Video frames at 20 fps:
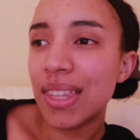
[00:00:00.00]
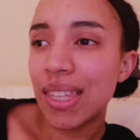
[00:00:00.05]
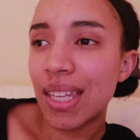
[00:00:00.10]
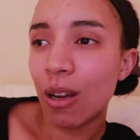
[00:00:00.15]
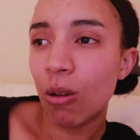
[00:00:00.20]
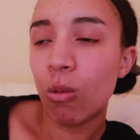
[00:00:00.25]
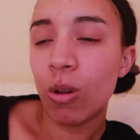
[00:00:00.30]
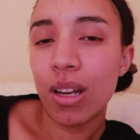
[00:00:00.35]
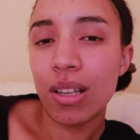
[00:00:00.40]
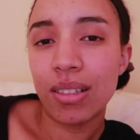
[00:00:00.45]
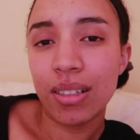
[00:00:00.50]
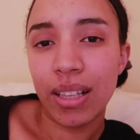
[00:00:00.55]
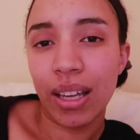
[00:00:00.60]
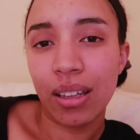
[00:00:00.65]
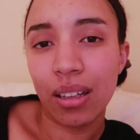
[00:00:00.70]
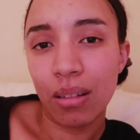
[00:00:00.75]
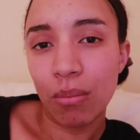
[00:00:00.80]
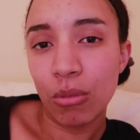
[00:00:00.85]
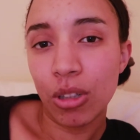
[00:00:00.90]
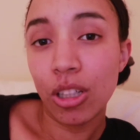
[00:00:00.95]
there was
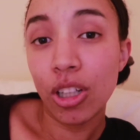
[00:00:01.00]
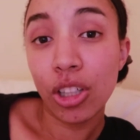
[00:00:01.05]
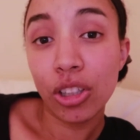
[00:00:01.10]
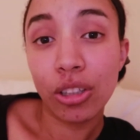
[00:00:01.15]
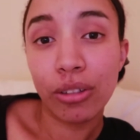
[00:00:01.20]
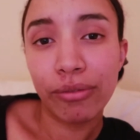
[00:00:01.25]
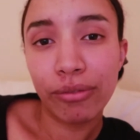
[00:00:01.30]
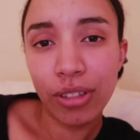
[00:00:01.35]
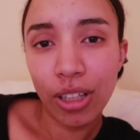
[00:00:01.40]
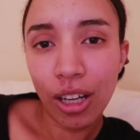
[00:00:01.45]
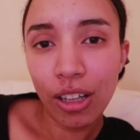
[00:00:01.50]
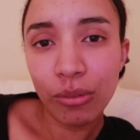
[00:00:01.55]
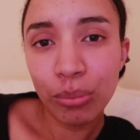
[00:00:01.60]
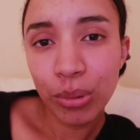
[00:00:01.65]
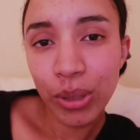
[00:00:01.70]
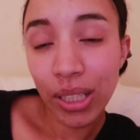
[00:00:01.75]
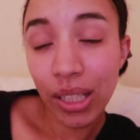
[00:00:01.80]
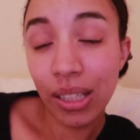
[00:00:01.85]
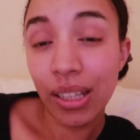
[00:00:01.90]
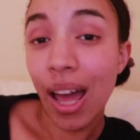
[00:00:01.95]
like a lot of love
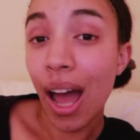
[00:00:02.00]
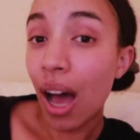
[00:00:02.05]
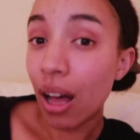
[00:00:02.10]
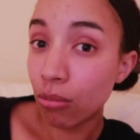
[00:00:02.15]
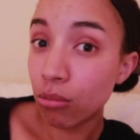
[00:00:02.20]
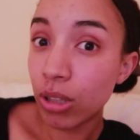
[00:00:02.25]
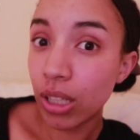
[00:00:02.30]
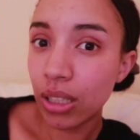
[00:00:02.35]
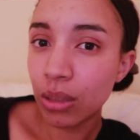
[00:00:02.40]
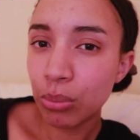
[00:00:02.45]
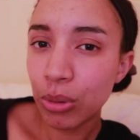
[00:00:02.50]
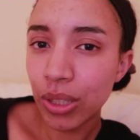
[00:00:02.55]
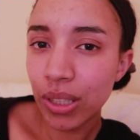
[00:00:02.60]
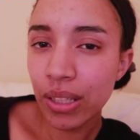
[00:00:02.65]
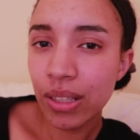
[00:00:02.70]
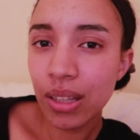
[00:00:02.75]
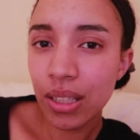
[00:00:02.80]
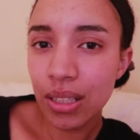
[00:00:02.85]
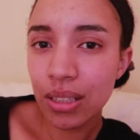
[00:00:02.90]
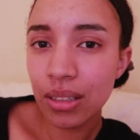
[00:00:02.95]
put in, artwork put
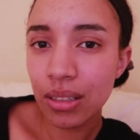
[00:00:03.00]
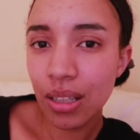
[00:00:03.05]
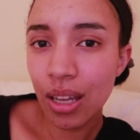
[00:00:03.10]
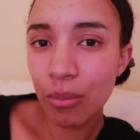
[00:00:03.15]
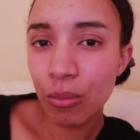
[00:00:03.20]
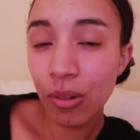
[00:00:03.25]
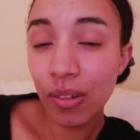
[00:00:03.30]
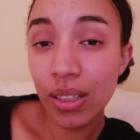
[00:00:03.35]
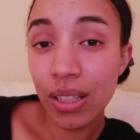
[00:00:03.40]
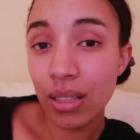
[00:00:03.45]
in this movie.